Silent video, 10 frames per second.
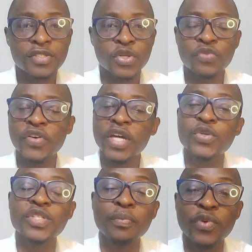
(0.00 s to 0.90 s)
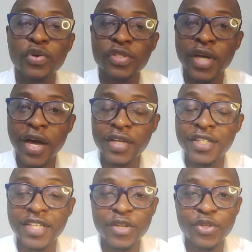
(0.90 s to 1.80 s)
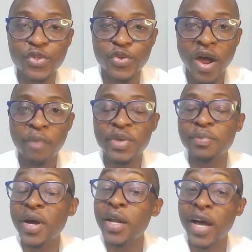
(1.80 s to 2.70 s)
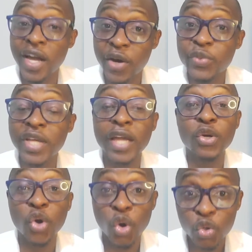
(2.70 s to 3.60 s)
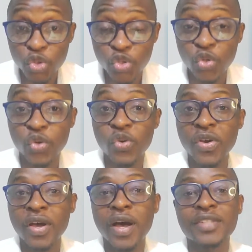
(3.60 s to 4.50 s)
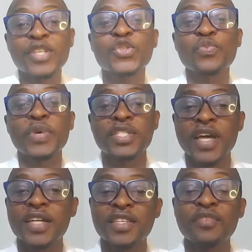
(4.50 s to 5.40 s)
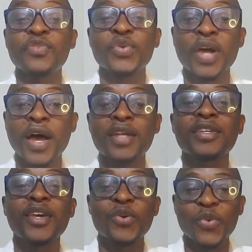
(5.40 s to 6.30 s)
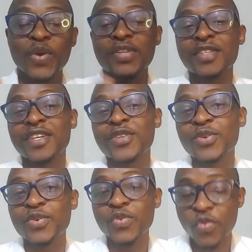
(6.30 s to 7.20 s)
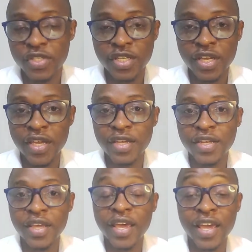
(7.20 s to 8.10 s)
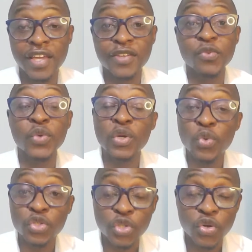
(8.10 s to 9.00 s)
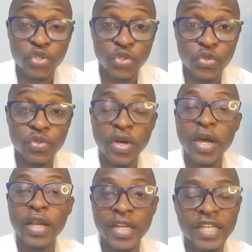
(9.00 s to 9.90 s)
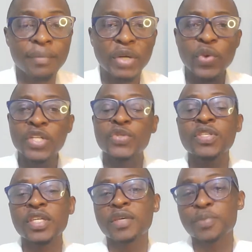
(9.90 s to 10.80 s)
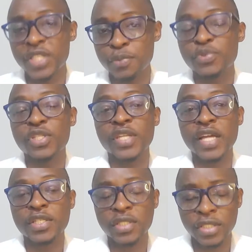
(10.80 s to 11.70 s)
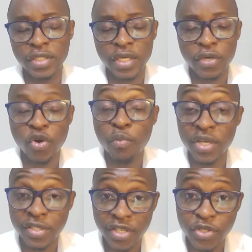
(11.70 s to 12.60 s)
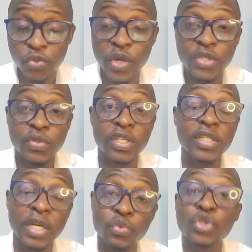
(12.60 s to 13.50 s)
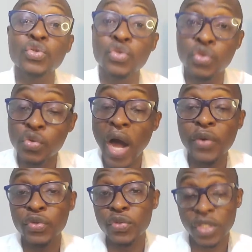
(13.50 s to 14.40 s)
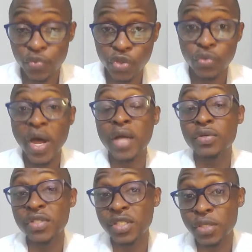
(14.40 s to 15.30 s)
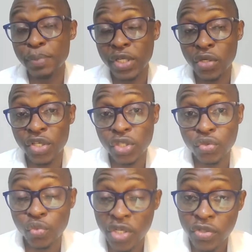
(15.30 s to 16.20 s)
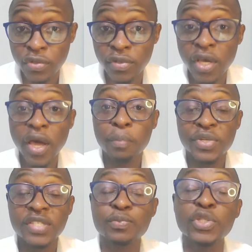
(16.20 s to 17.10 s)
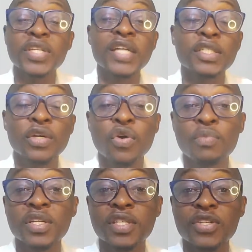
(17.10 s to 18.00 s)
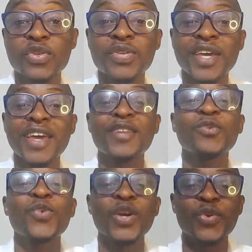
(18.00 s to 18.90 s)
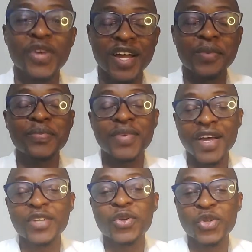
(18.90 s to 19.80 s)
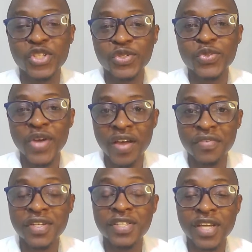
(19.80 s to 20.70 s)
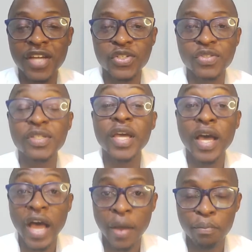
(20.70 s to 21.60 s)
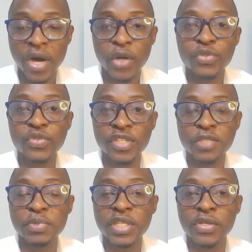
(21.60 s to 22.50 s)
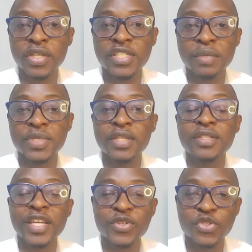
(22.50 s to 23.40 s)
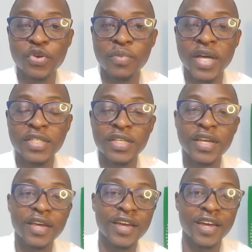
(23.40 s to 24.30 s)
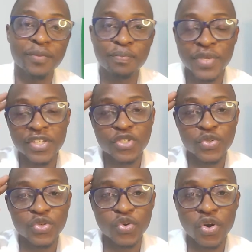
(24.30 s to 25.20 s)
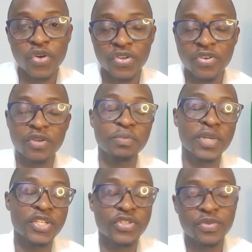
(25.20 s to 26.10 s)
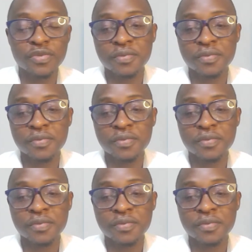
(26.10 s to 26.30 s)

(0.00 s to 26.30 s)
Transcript: Don't forget to support the channel through our PayPal account and also the super chat if you can. We want to thank you once again, and we will talk to you later. But what do you think? Please put that in the comment section. What do you think that we should do? How do you think we should handle this particular situation? Please put that in the comment section, and we will come and continue to have a discussion about this particular subject. Thank you so much, and peace to you all. God bless you.